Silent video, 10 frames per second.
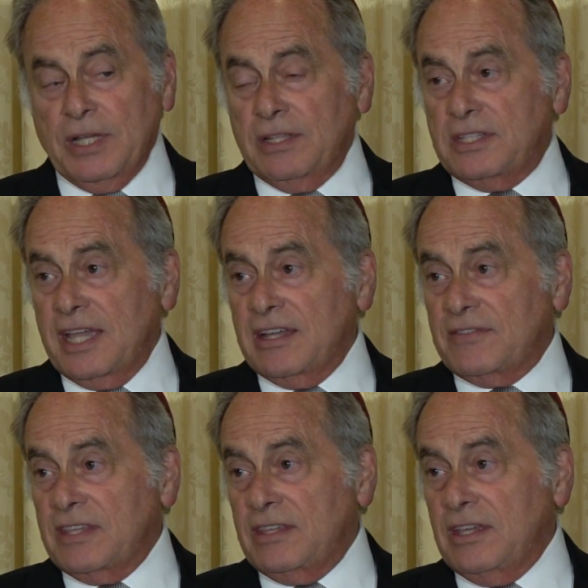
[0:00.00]
day
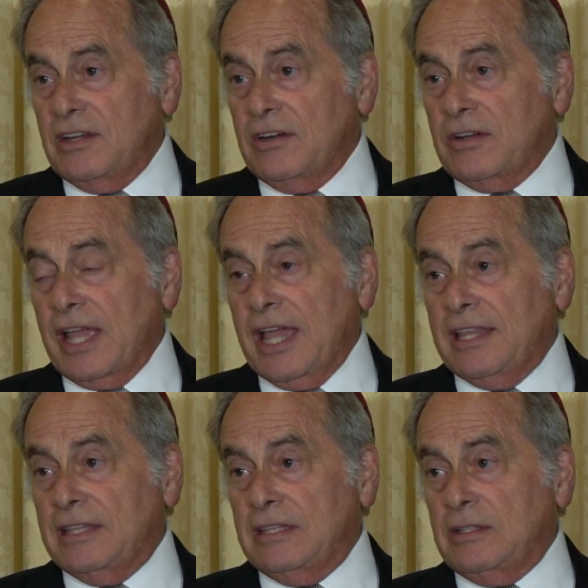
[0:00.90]
of the year,
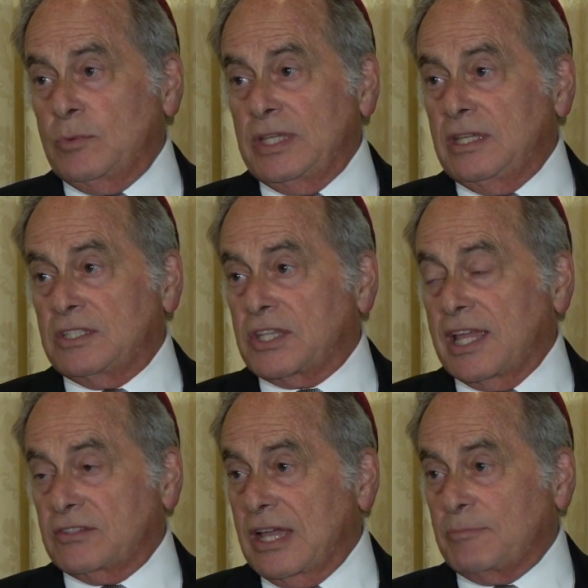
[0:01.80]
and we
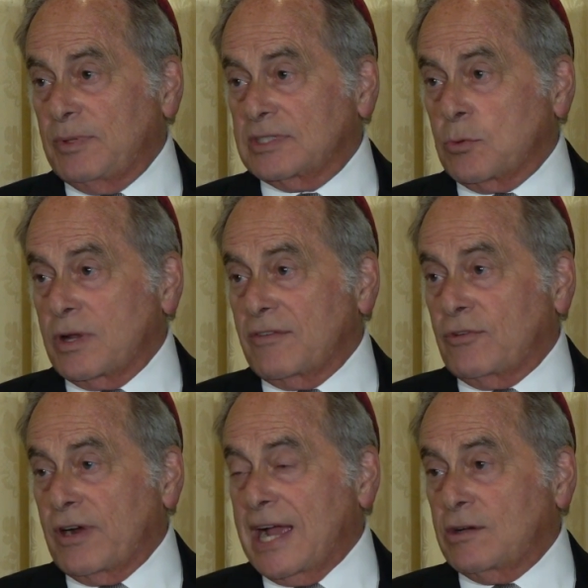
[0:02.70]
stay in temple
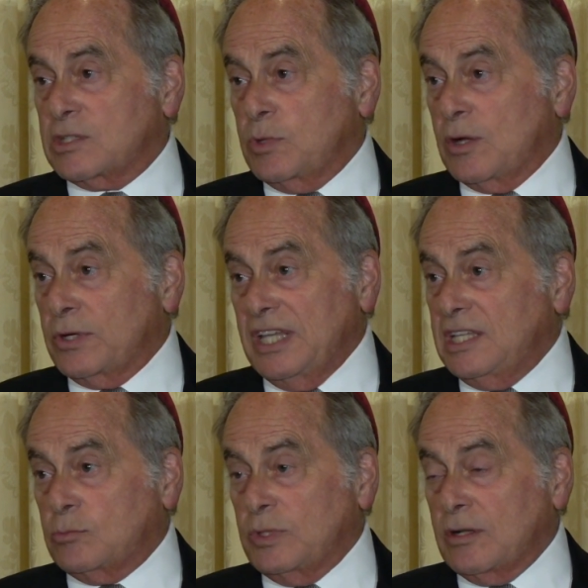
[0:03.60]
24 hours. We don't
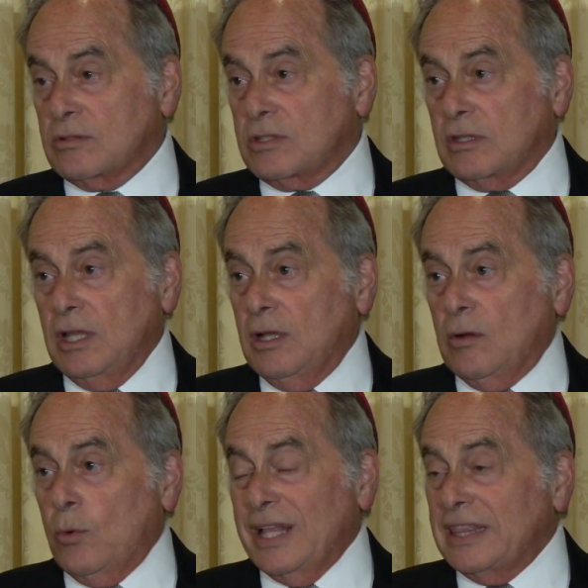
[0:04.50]
eat, we don't
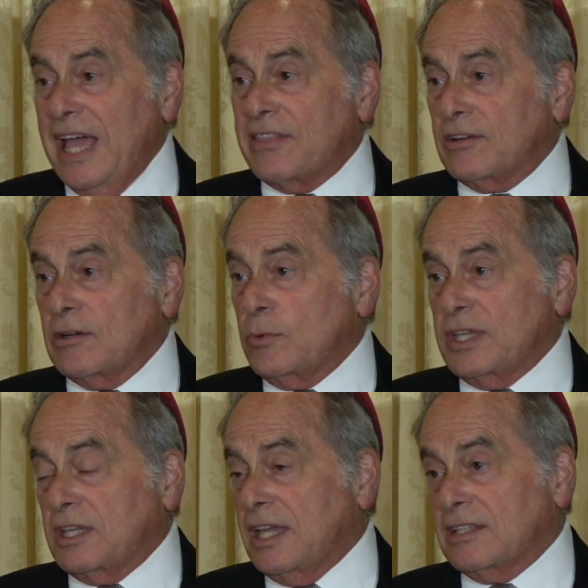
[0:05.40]
wear leather, we
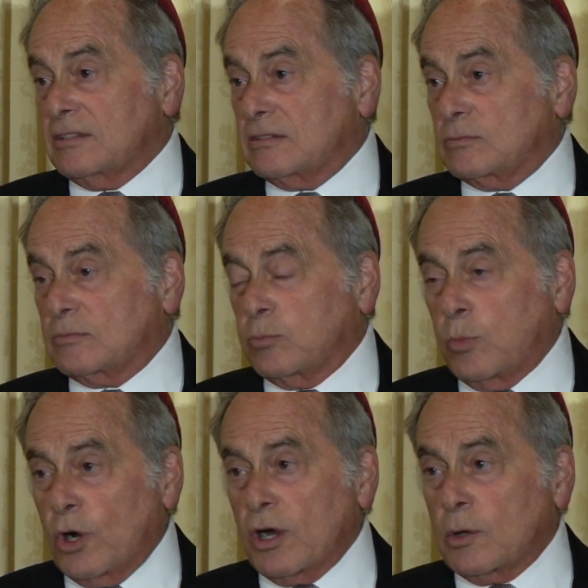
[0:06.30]
can't
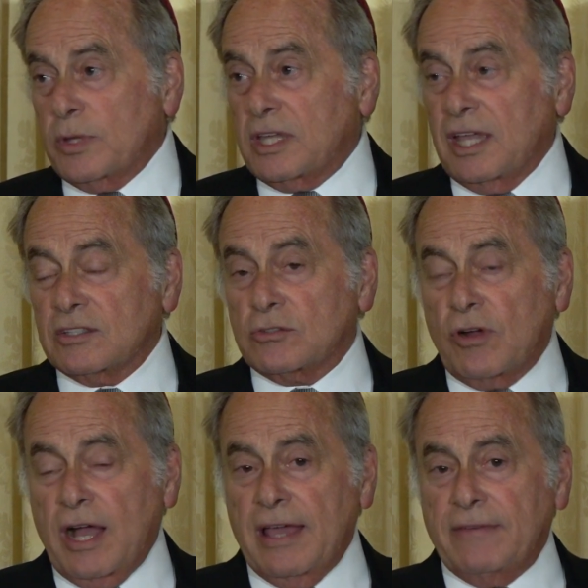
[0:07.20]
work, we can't
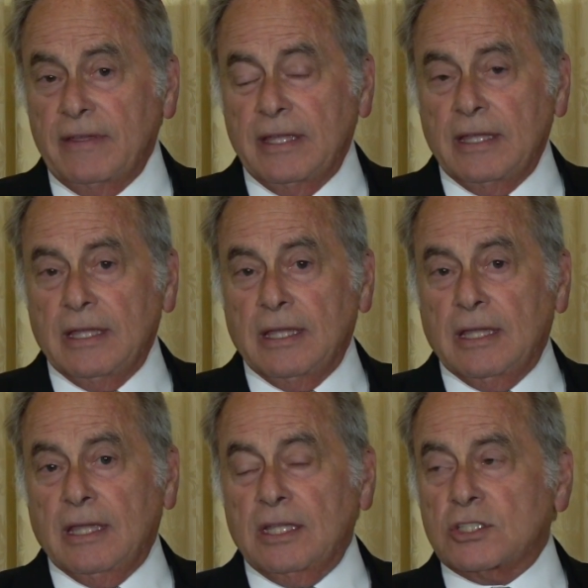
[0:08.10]
drive.
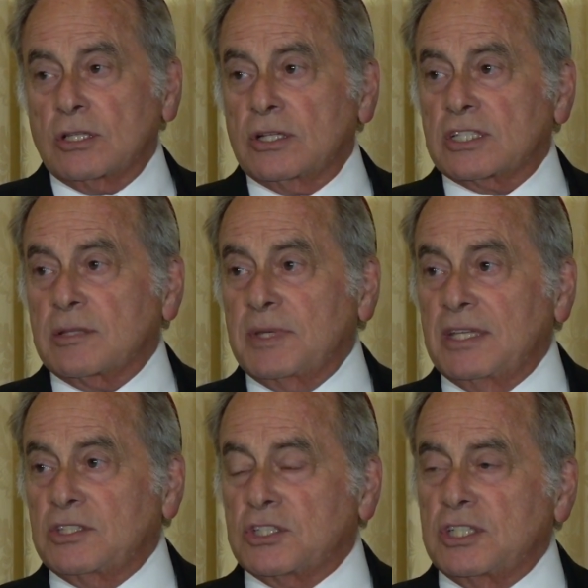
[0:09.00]
And she looks at me
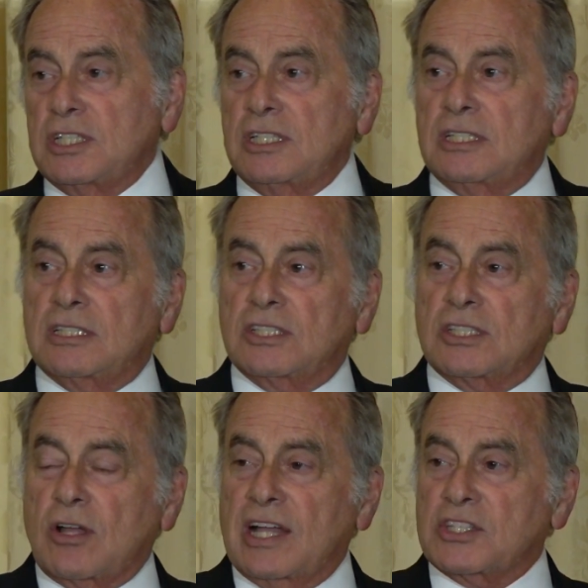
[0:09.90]
and she
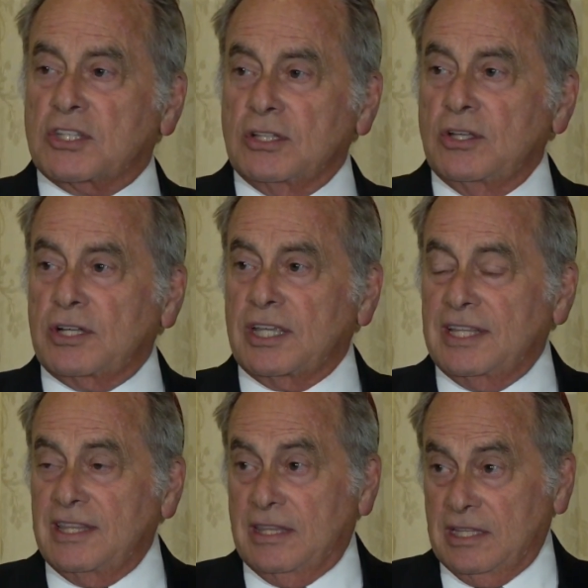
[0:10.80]
starts to look
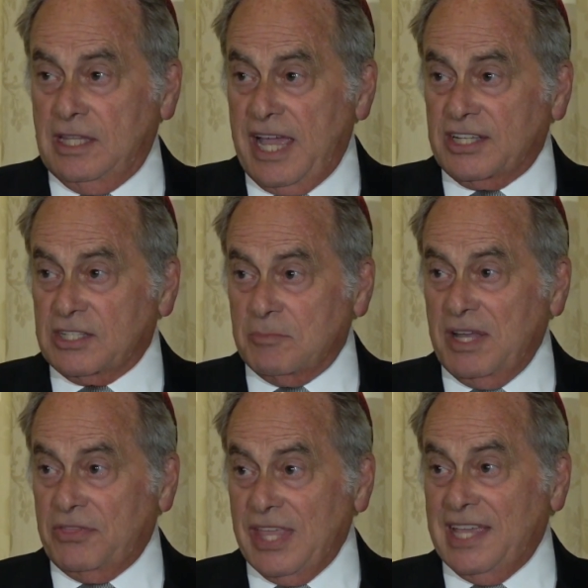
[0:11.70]
in the next
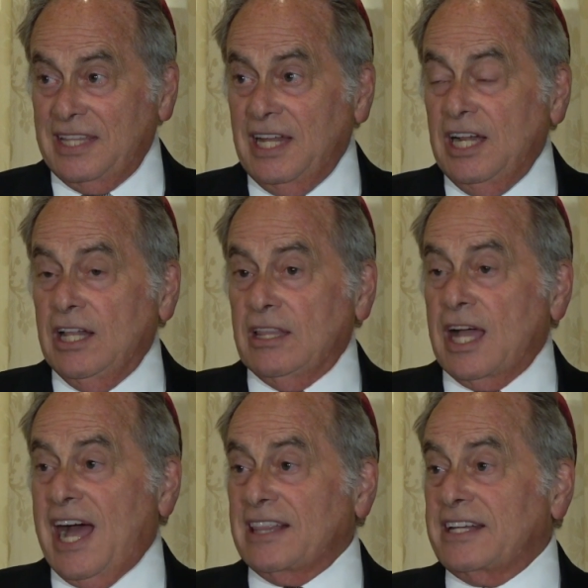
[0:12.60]
month, and
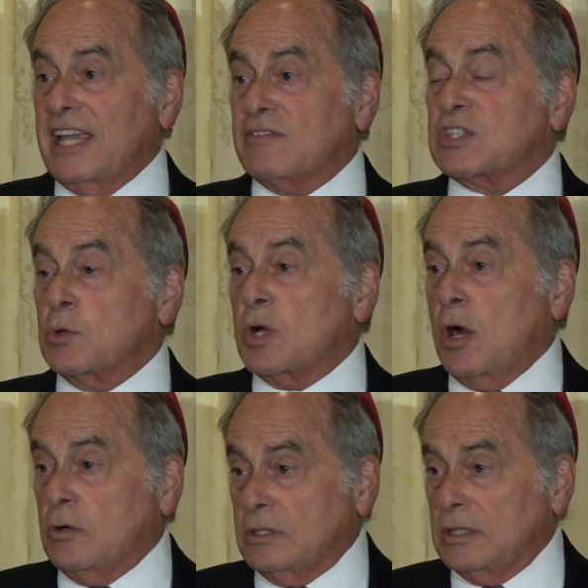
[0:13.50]
the holiday of Sukkot